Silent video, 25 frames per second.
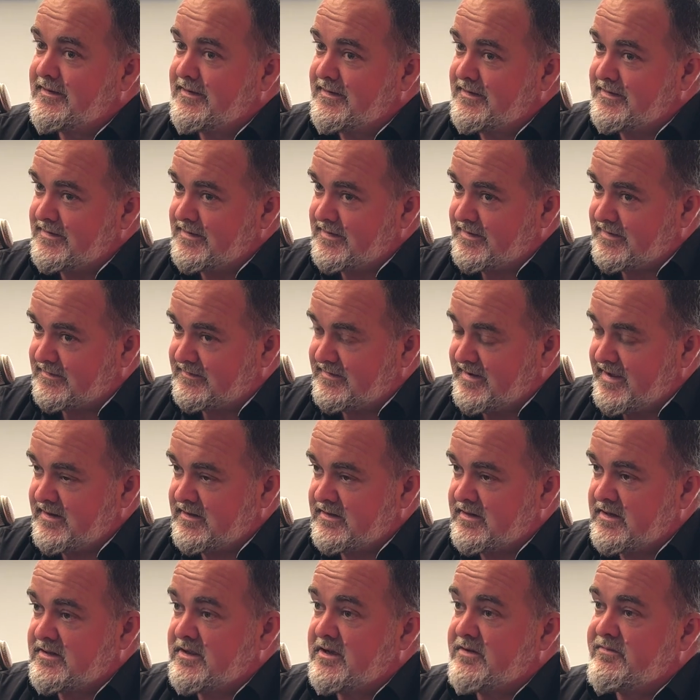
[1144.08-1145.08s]
Yeah,
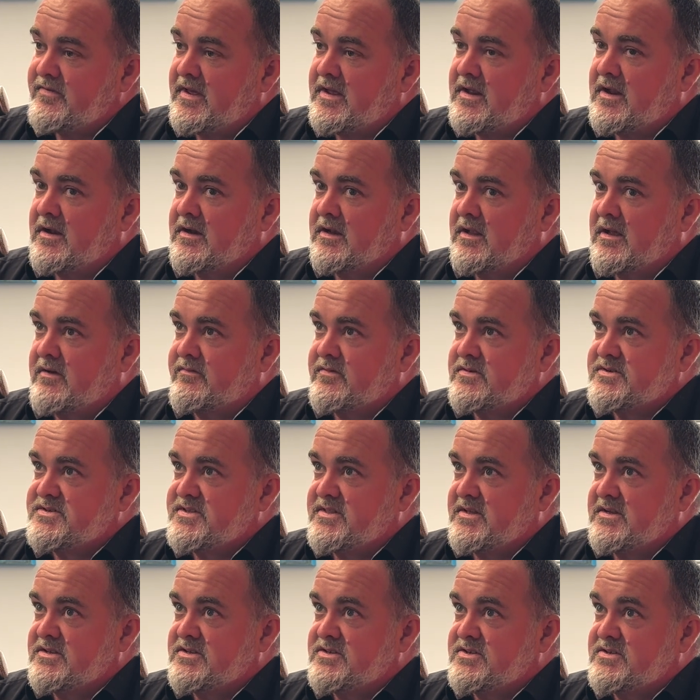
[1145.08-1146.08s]
and if that uncovers
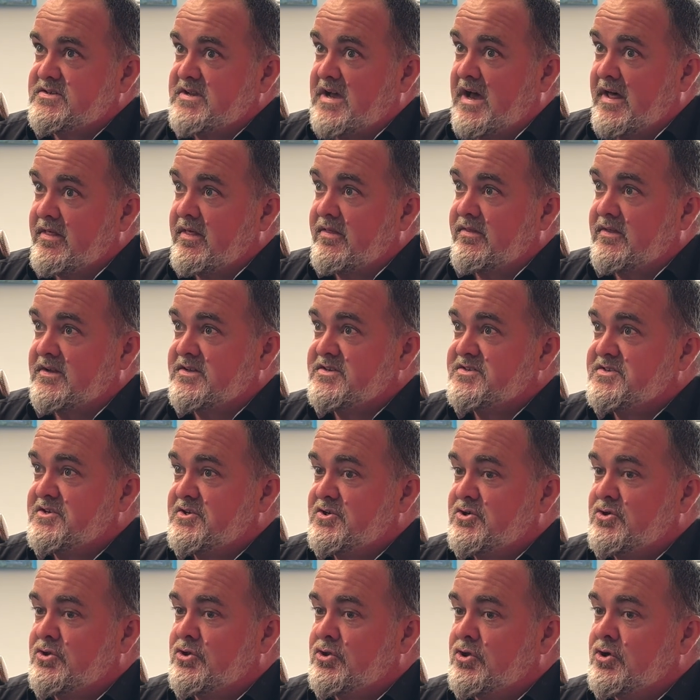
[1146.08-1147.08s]
other things that
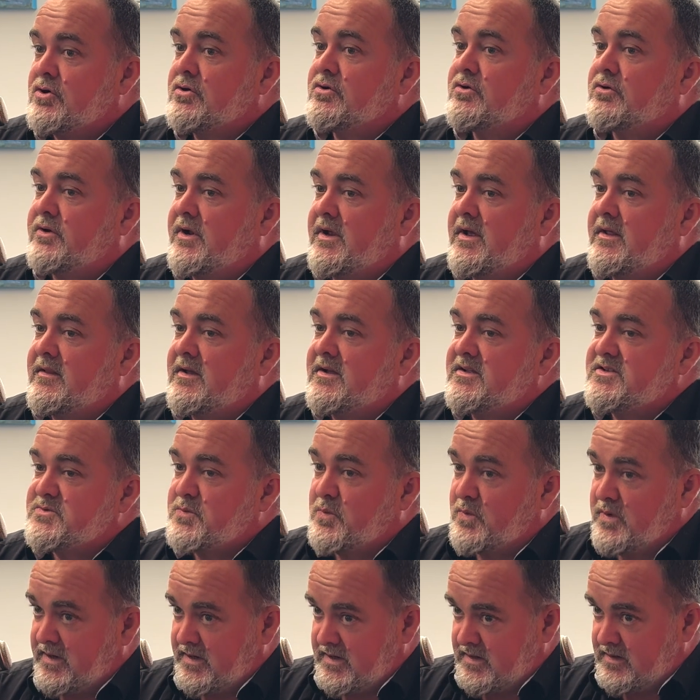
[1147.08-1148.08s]
you're not good at, that's
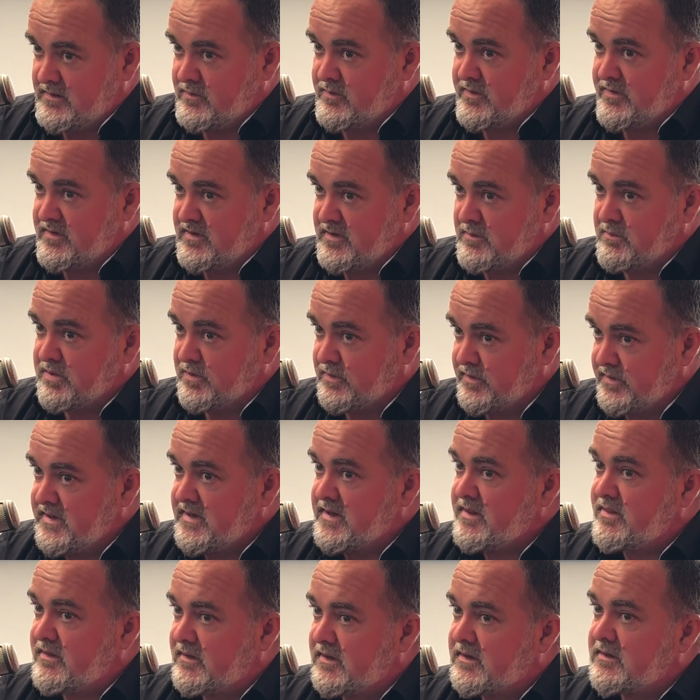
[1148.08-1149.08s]
where, with the
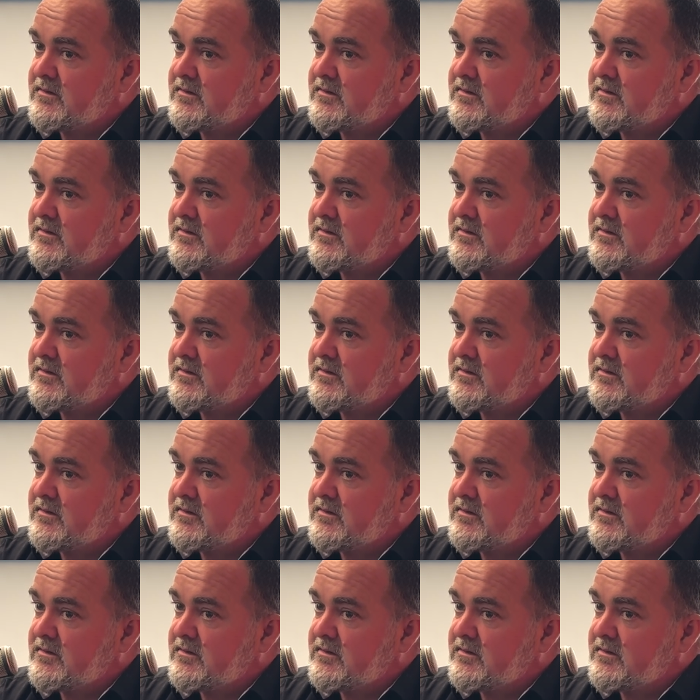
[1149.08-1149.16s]
employee thing,